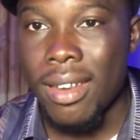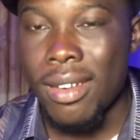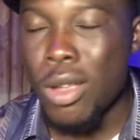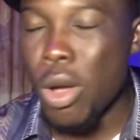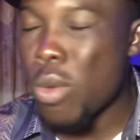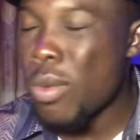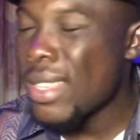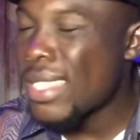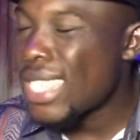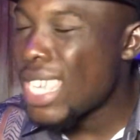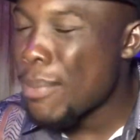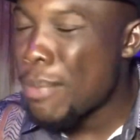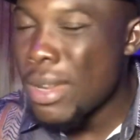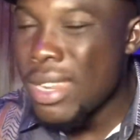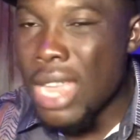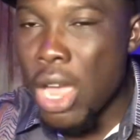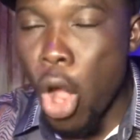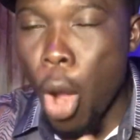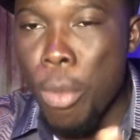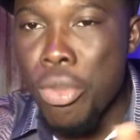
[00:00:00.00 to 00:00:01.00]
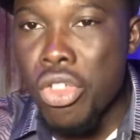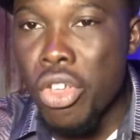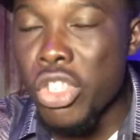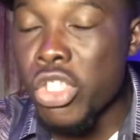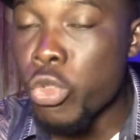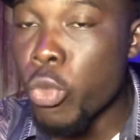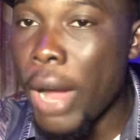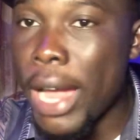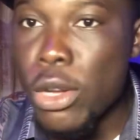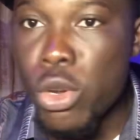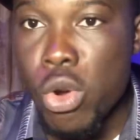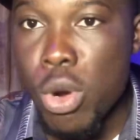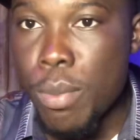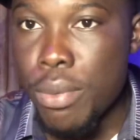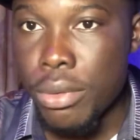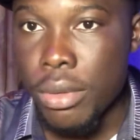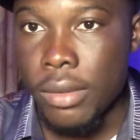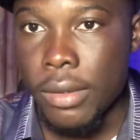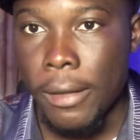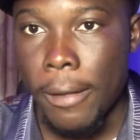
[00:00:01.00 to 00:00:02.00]
They're always keeping their options wide
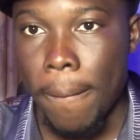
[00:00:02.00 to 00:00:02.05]
open.